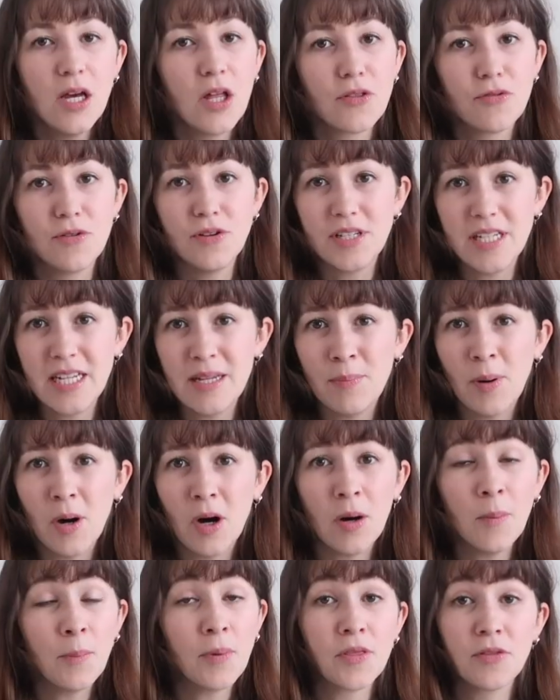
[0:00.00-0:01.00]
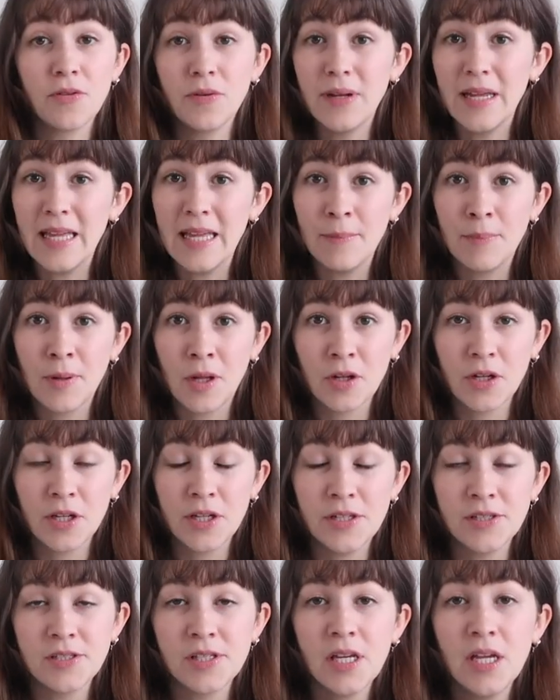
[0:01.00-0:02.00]
through Depop, through
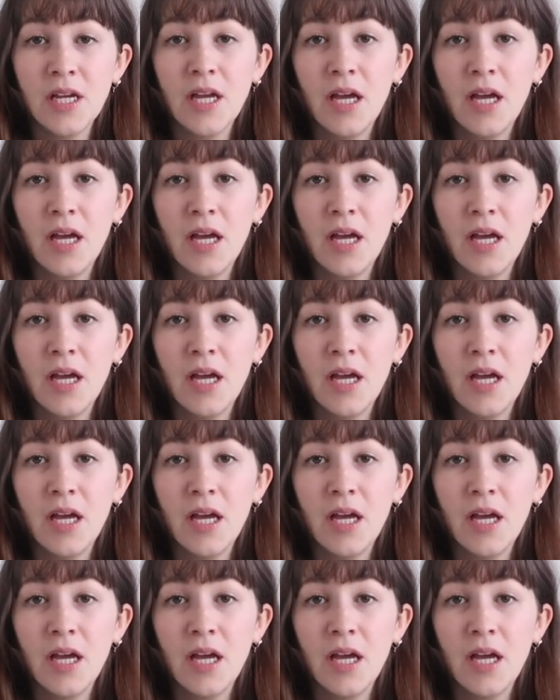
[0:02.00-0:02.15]
eBloggers.